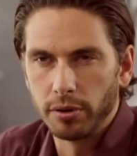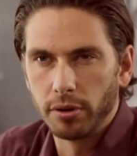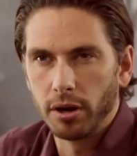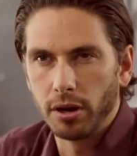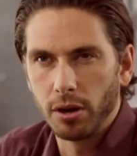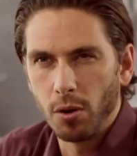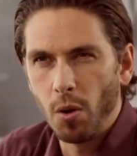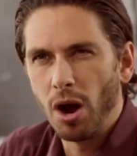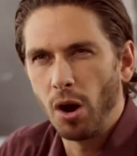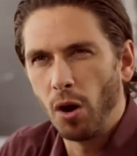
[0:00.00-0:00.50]

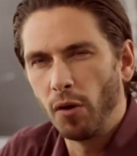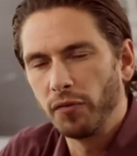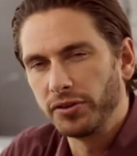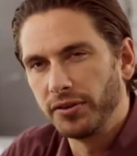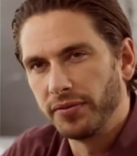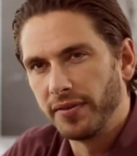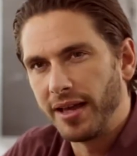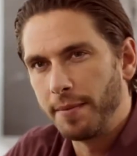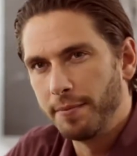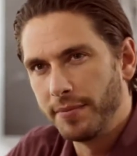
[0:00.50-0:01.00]
And quite
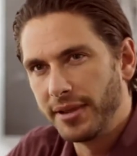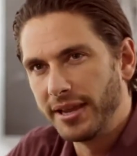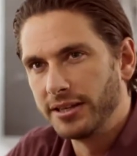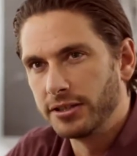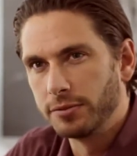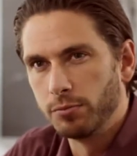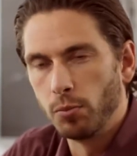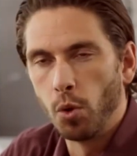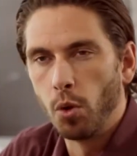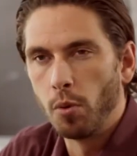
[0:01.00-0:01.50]
often that
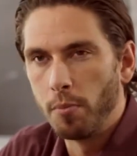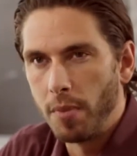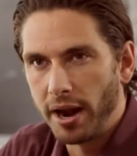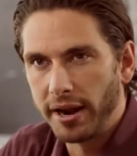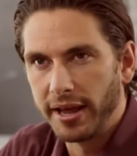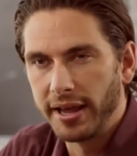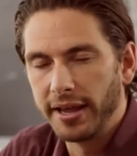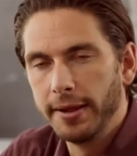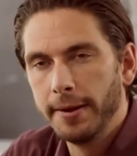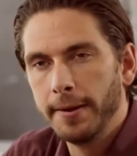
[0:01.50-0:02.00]
means more
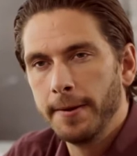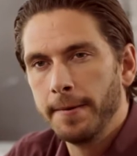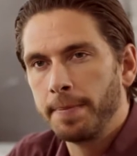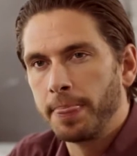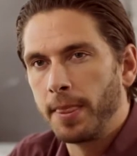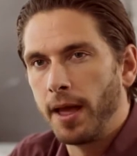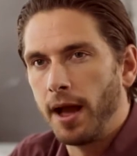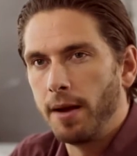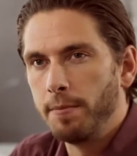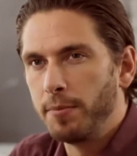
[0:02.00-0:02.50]
money,
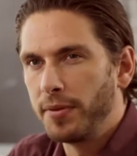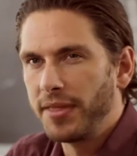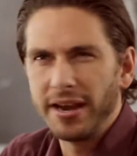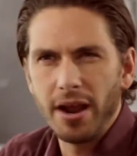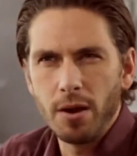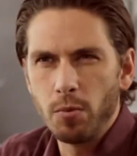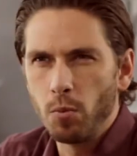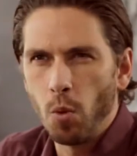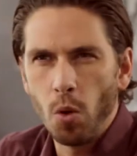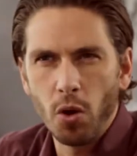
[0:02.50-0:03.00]
but they
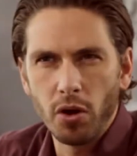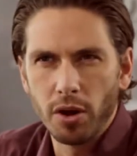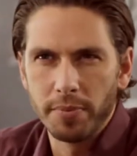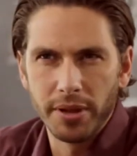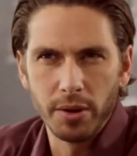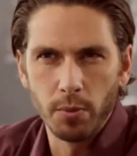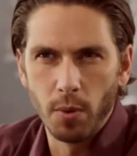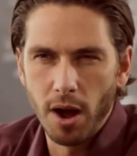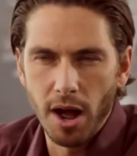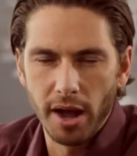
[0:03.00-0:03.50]
don't want to
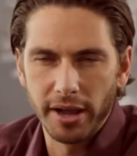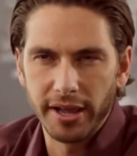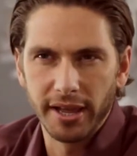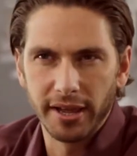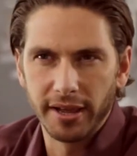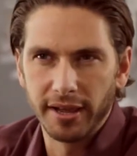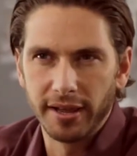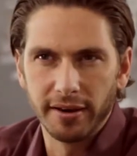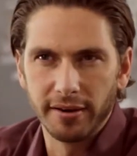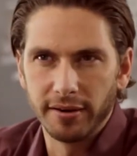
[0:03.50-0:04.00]
be
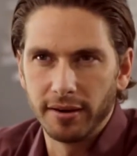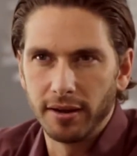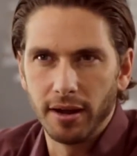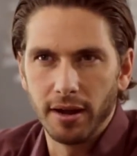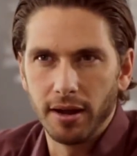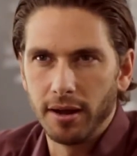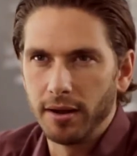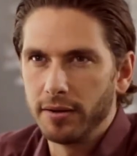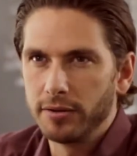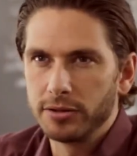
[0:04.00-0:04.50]
working in
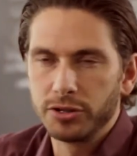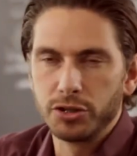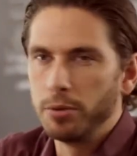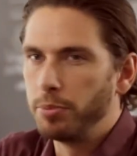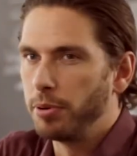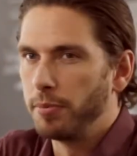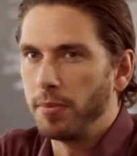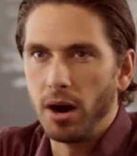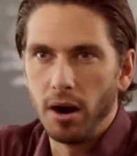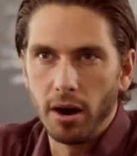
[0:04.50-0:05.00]
a
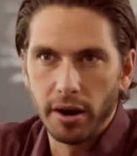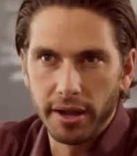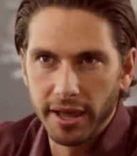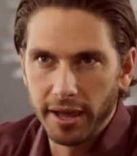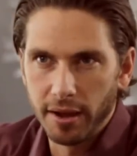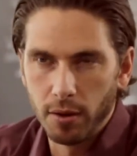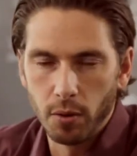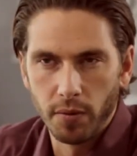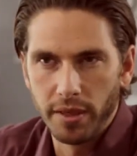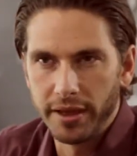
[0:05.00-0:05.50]

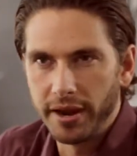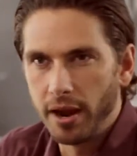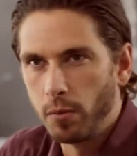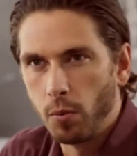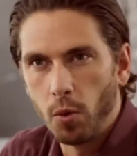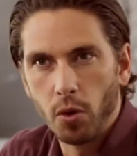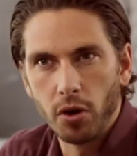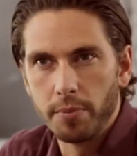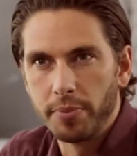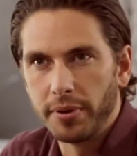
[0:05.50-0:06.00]
supermarket, or they
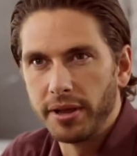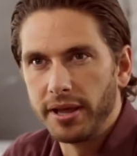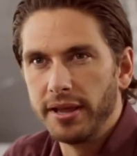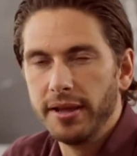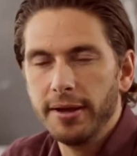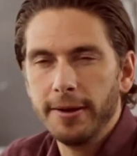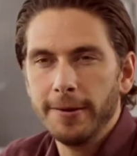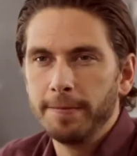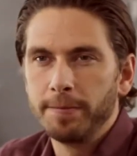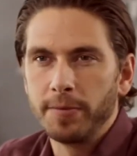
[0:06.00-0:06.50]
don't want to
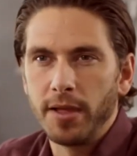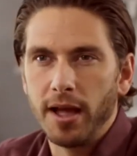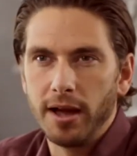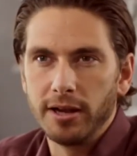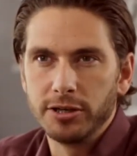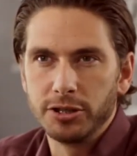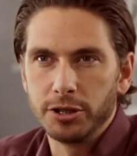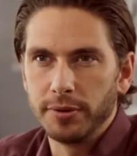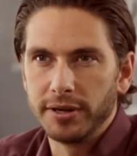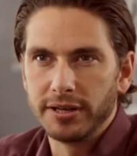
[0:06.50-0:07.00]
be
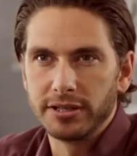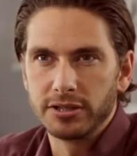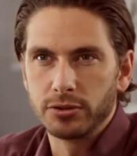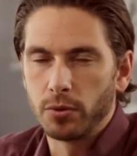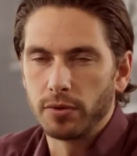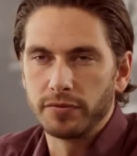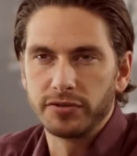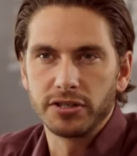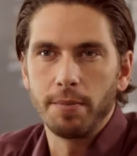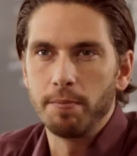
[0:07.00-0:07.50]
doing
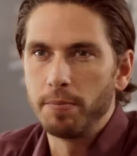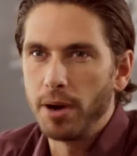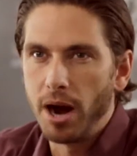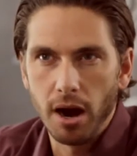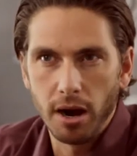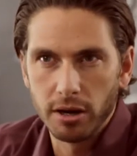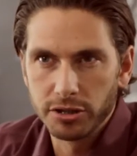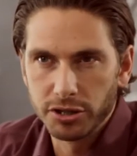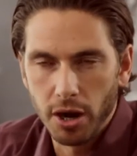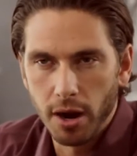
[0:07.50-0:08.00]
sort of some
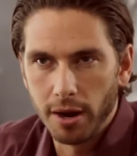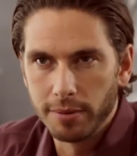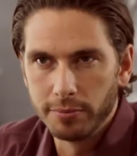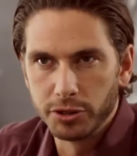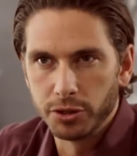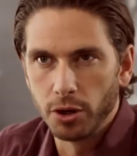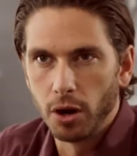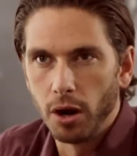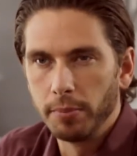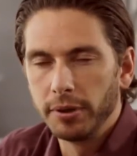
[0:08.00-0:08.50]

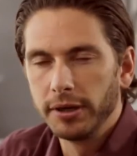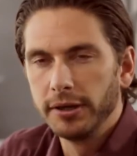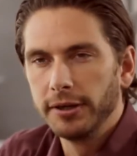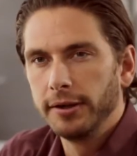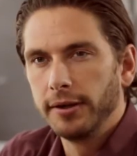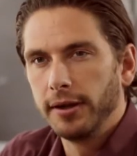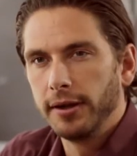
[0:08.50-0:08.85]
part-time job.